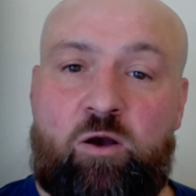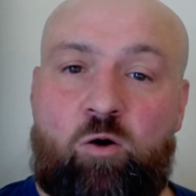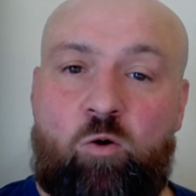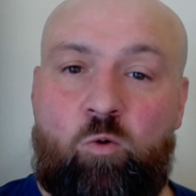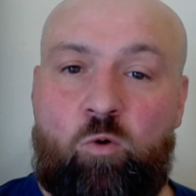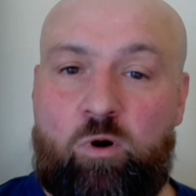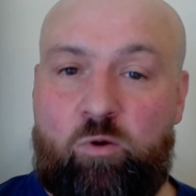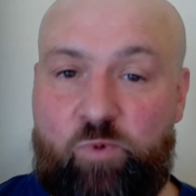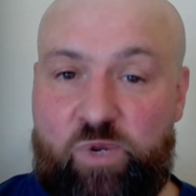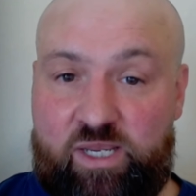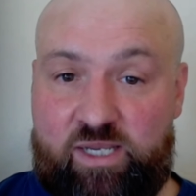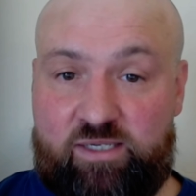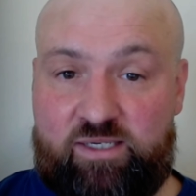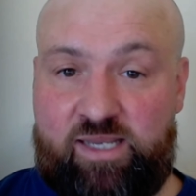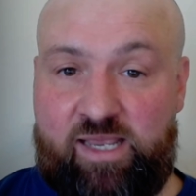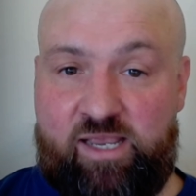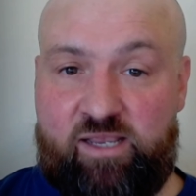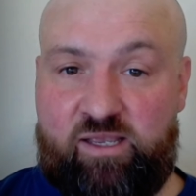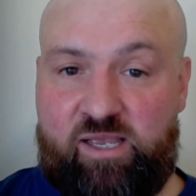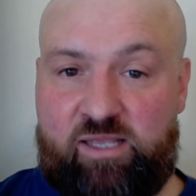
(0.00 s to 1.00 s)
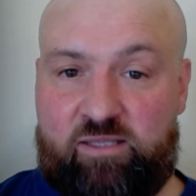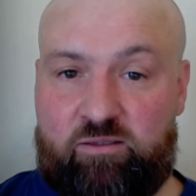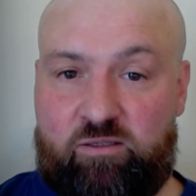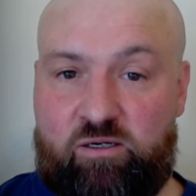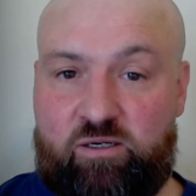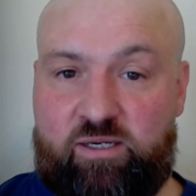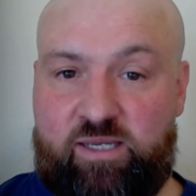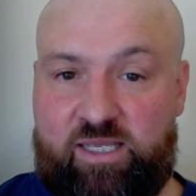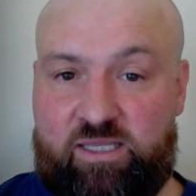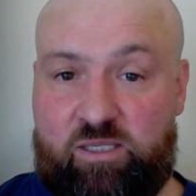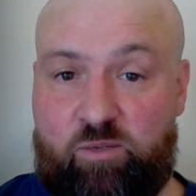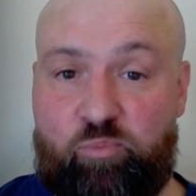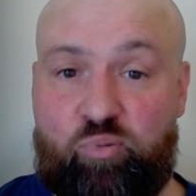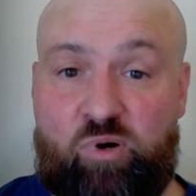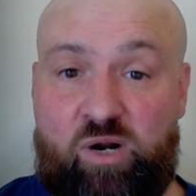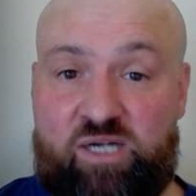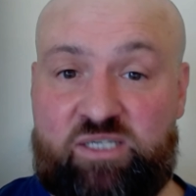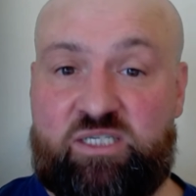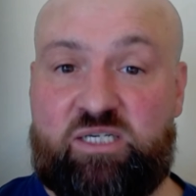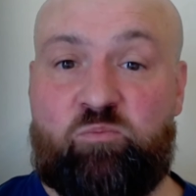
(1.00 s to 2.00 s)
or we can take a look at the
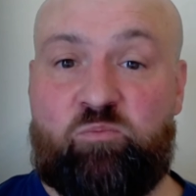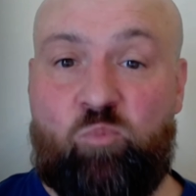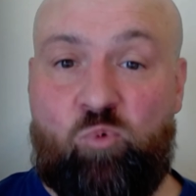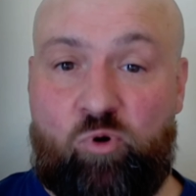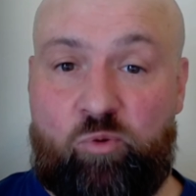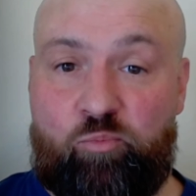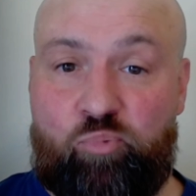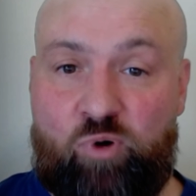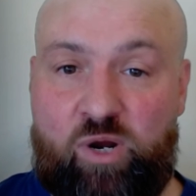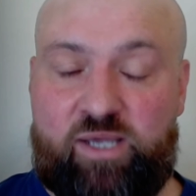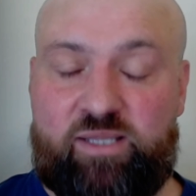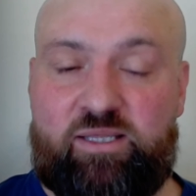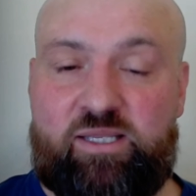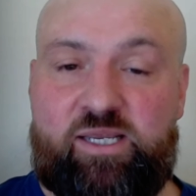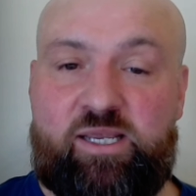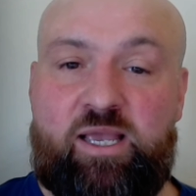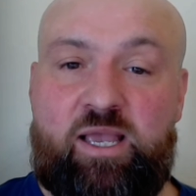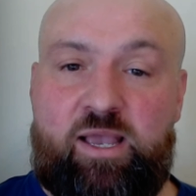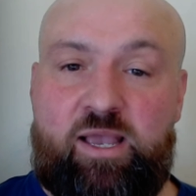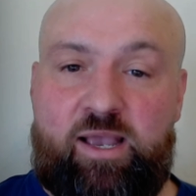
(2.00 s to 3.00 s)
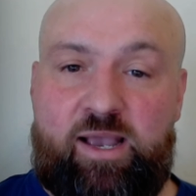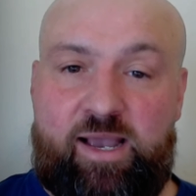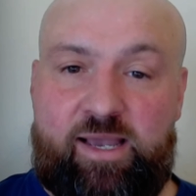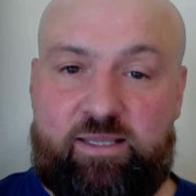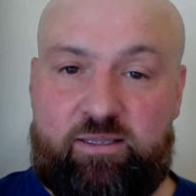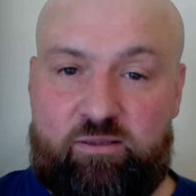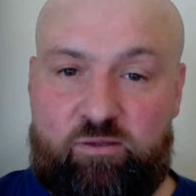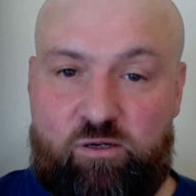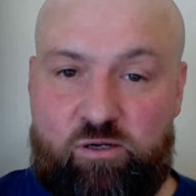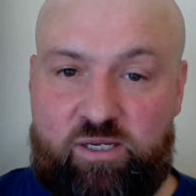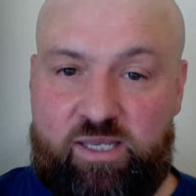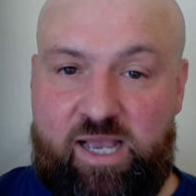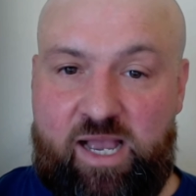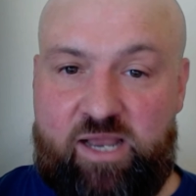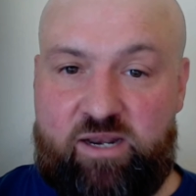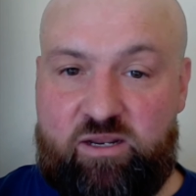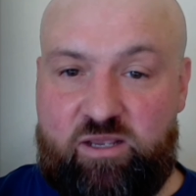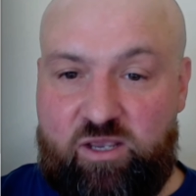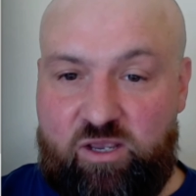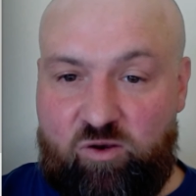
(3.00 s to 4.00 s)
project more broadly and look
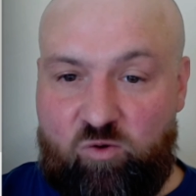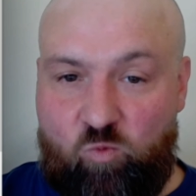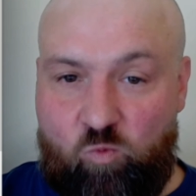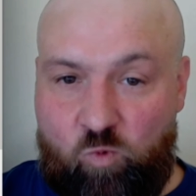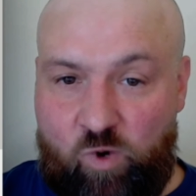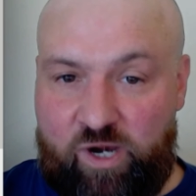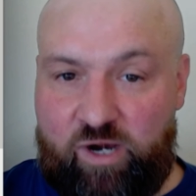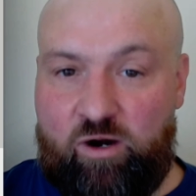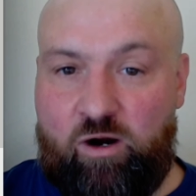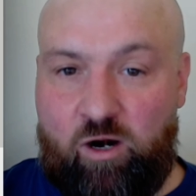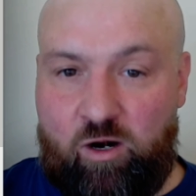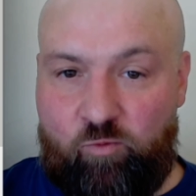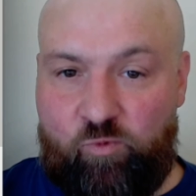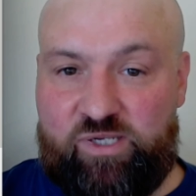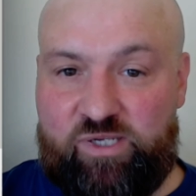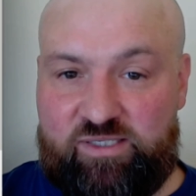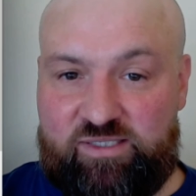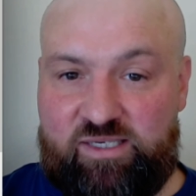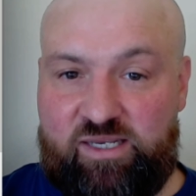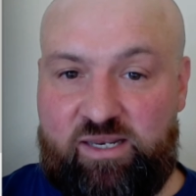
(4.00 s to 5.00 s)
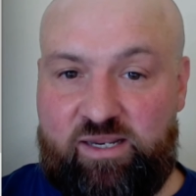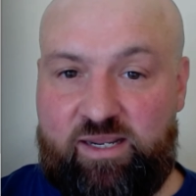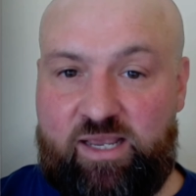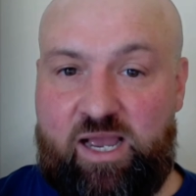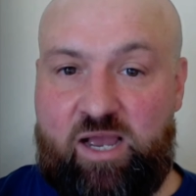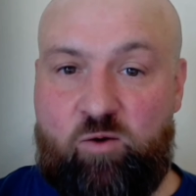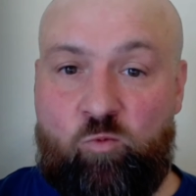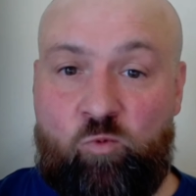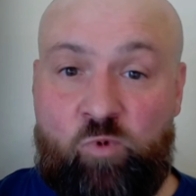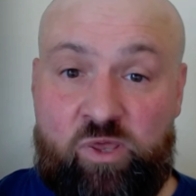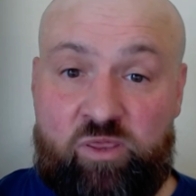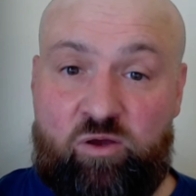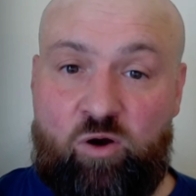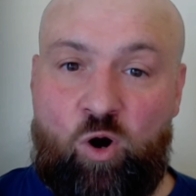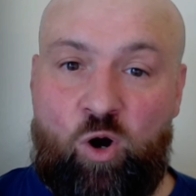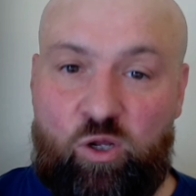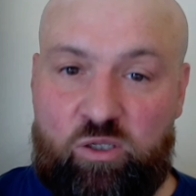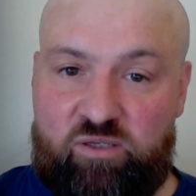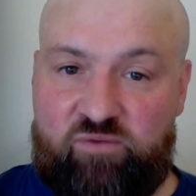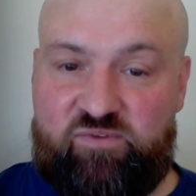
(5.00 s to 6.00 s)
at where are we sitting at with
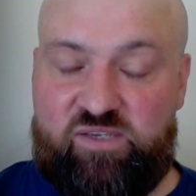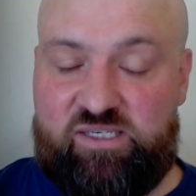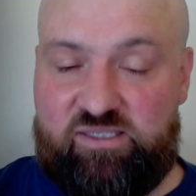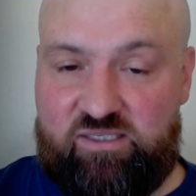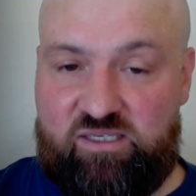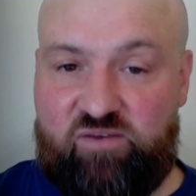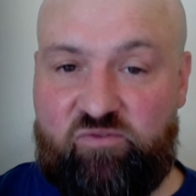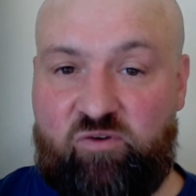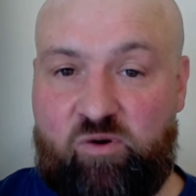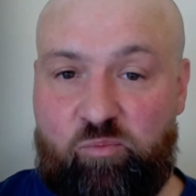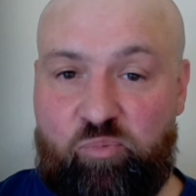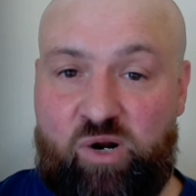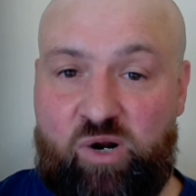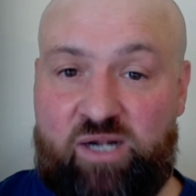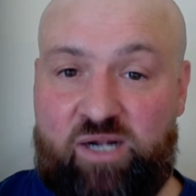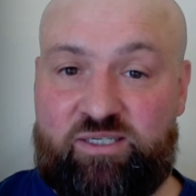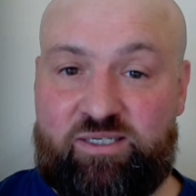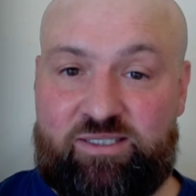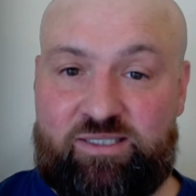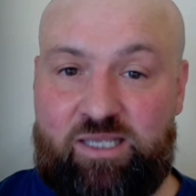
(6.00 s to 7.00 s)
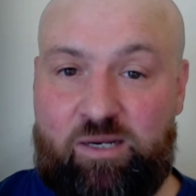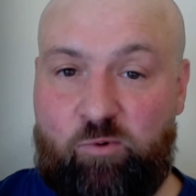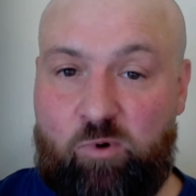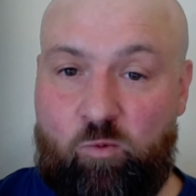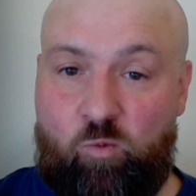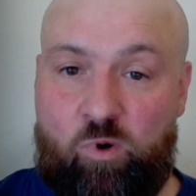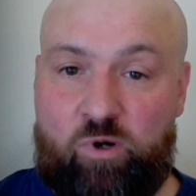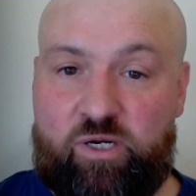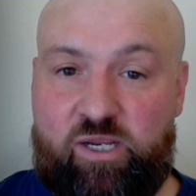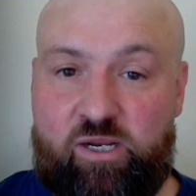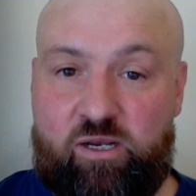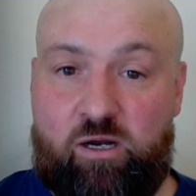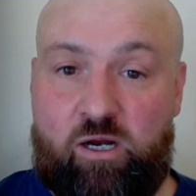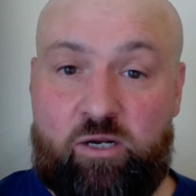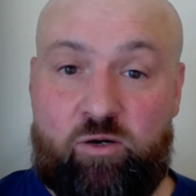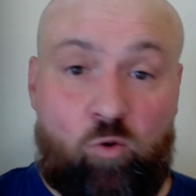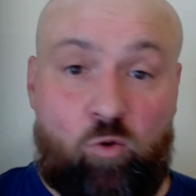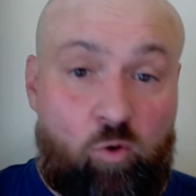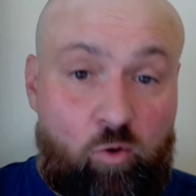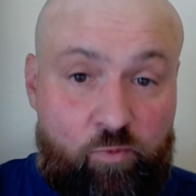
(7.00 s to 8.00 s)
all of these different projects that we're working
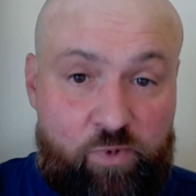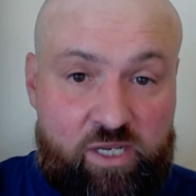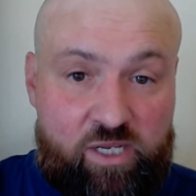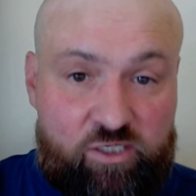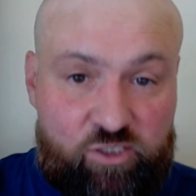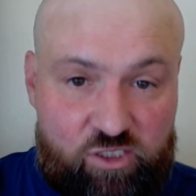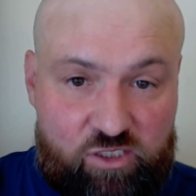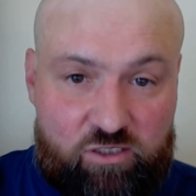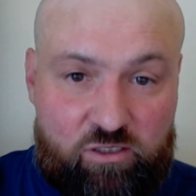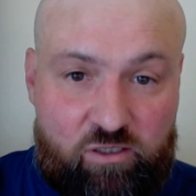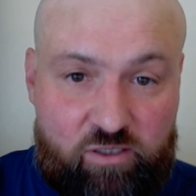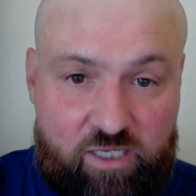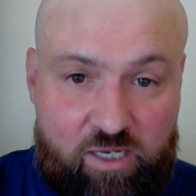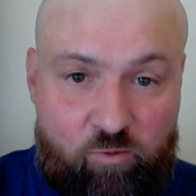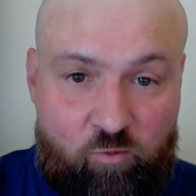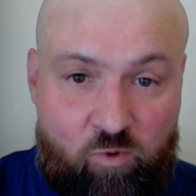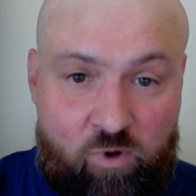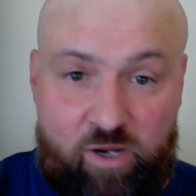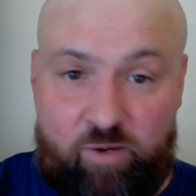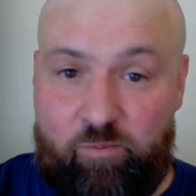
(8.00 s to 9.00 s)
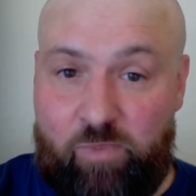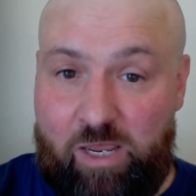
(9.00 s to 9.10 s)
on, or we can just look at one.